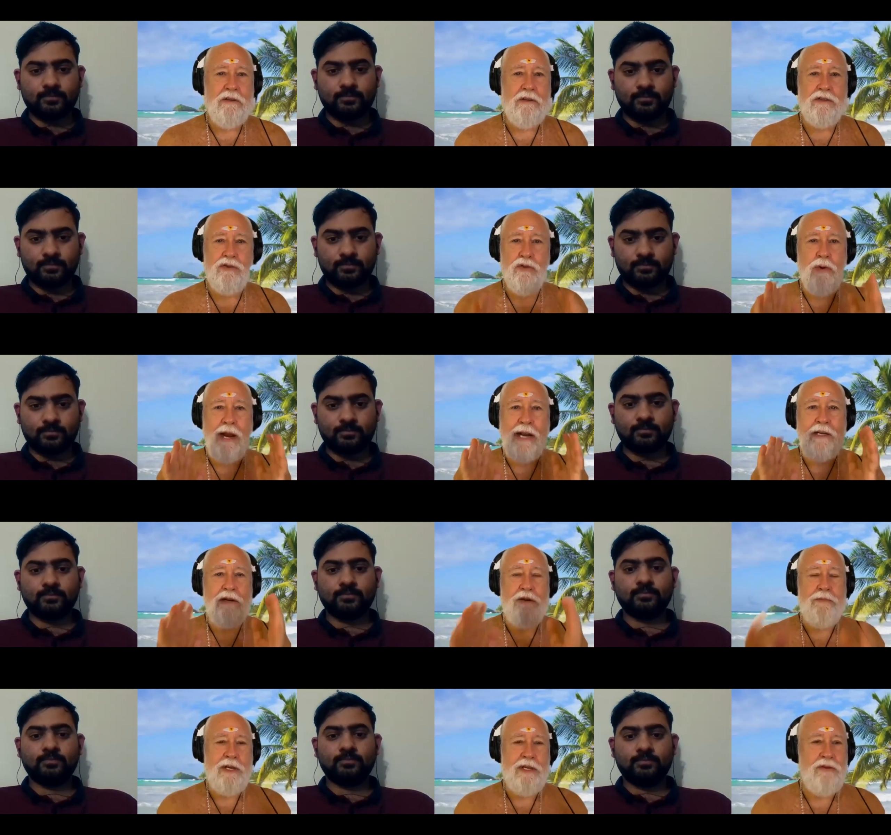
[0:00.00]

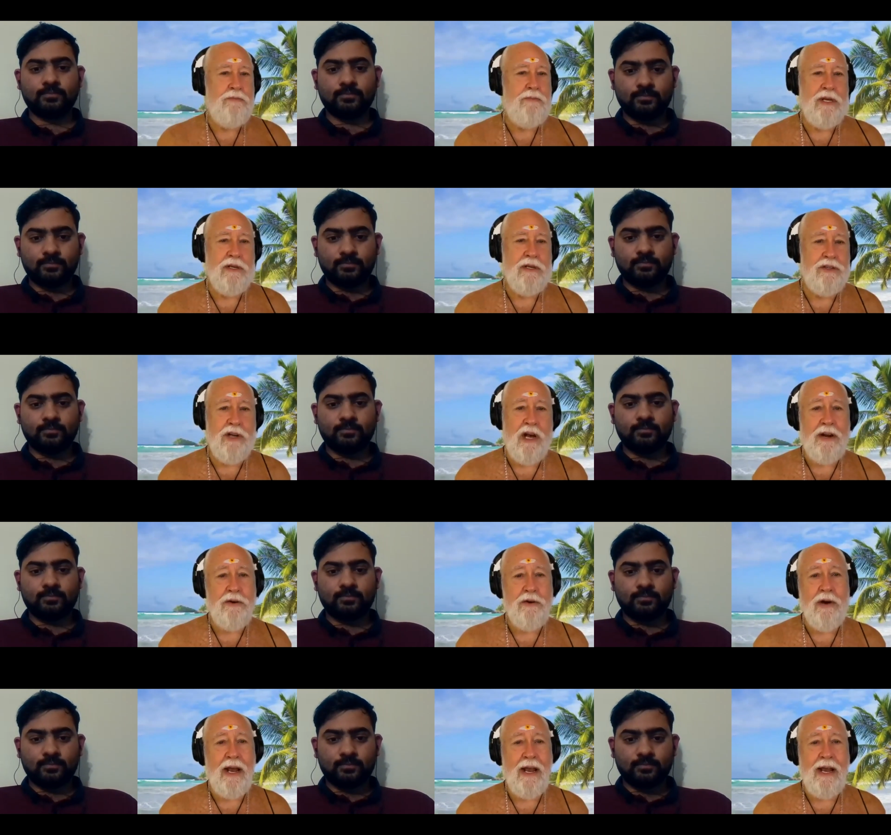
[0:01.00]
Speaker 1: directed me to be a
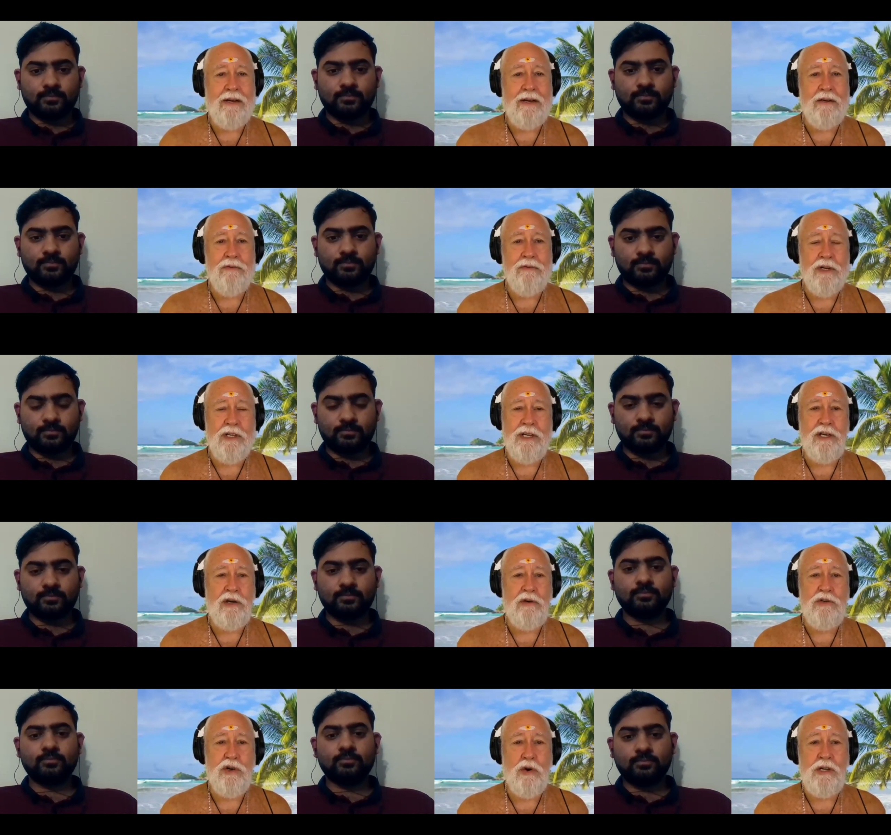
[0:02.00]
sadhu. I had really
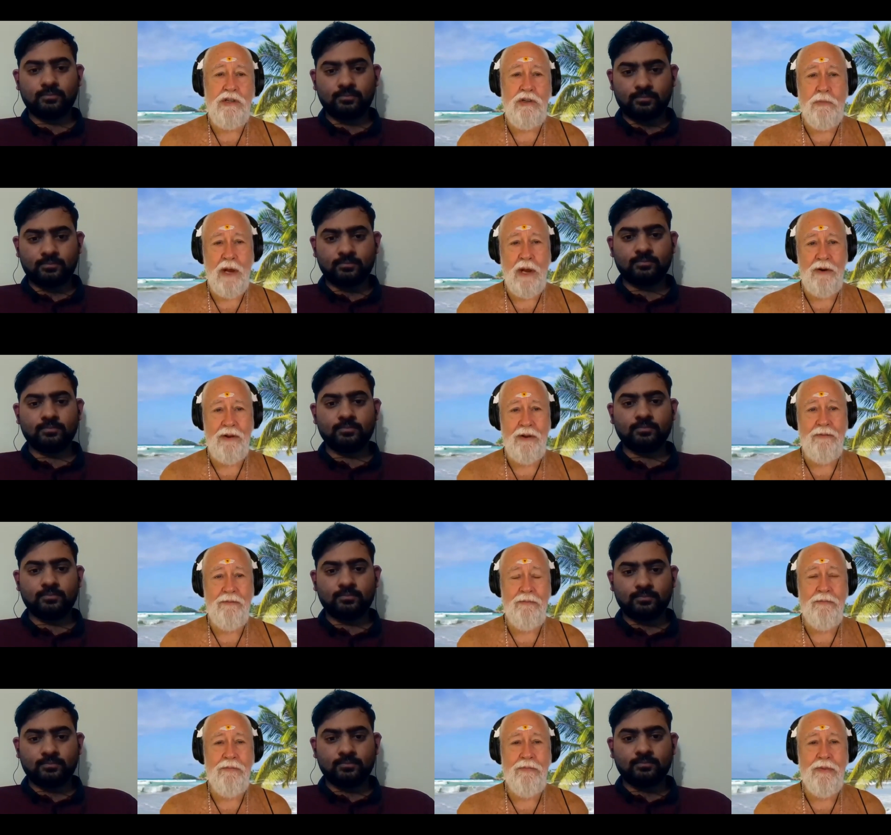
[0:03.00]
no choice about
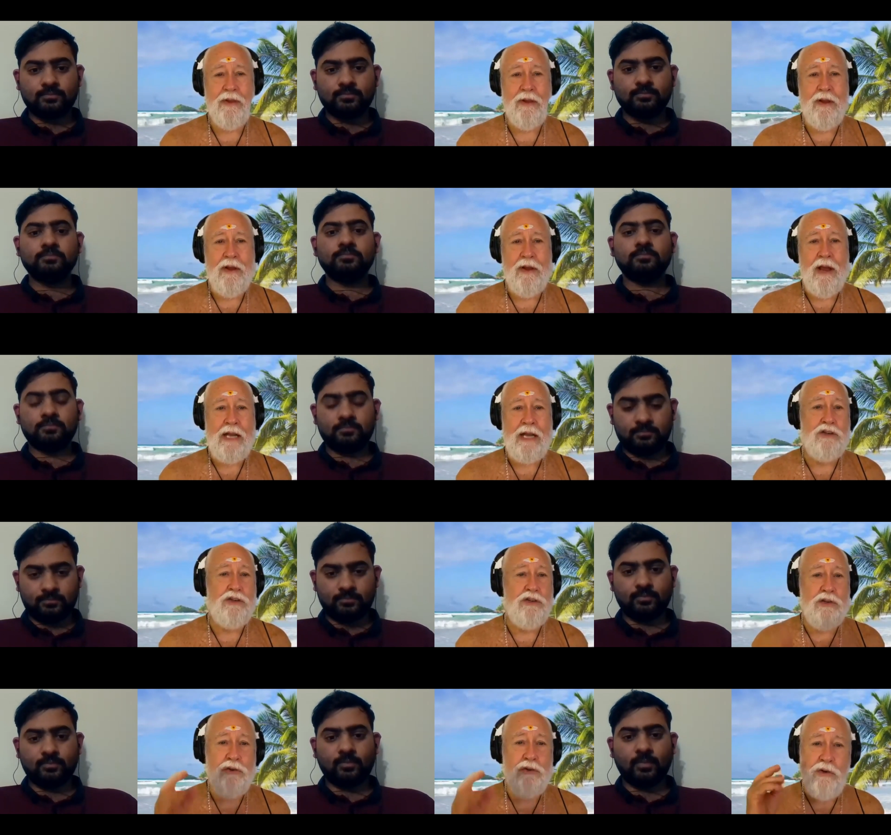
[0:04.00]
it. As
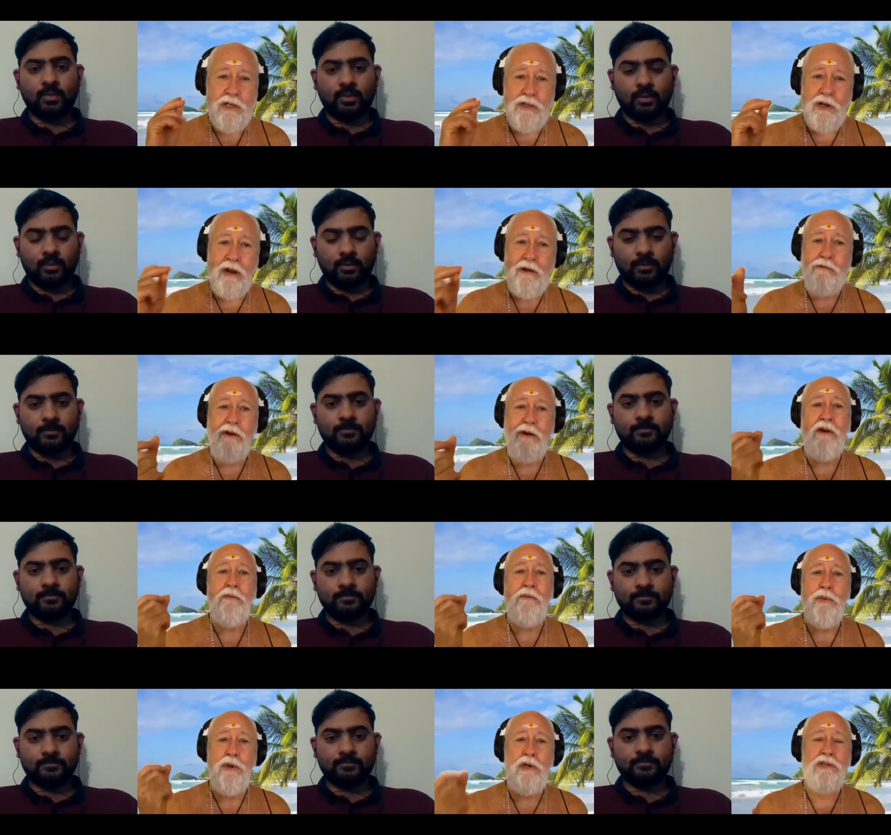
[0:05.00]
soon as I
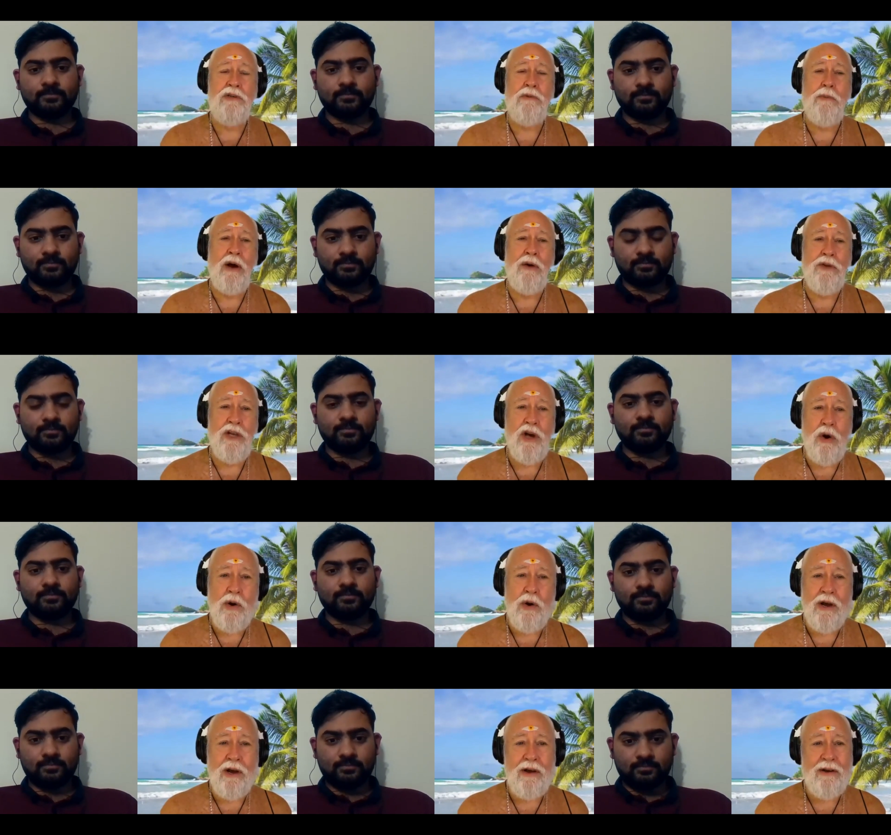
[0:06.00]
found books about
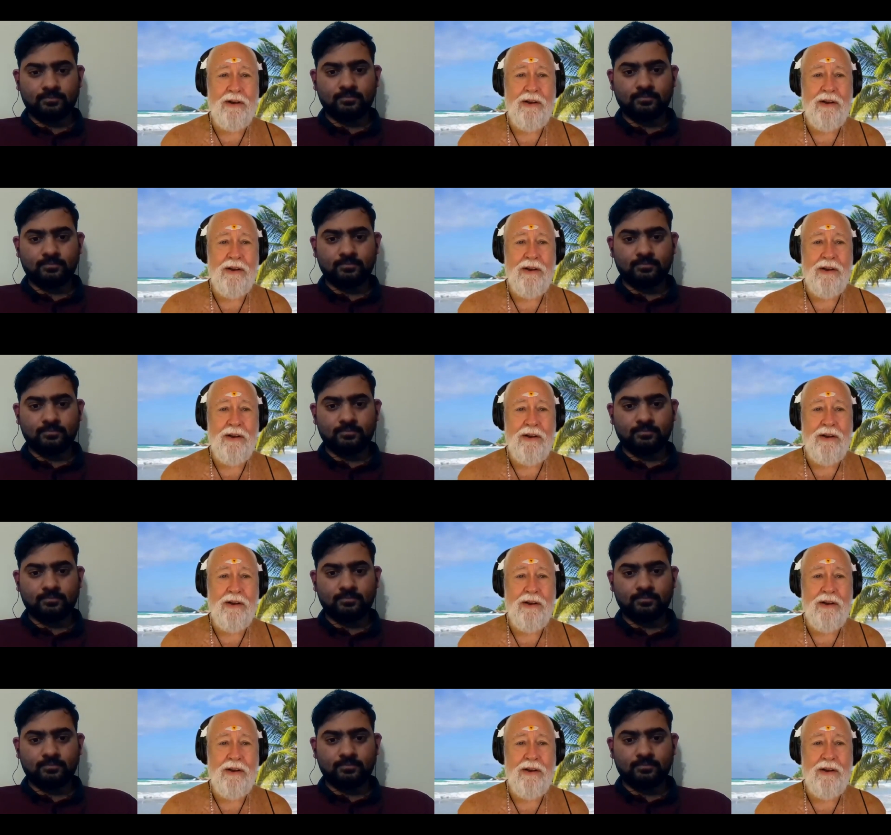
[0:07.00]
yoga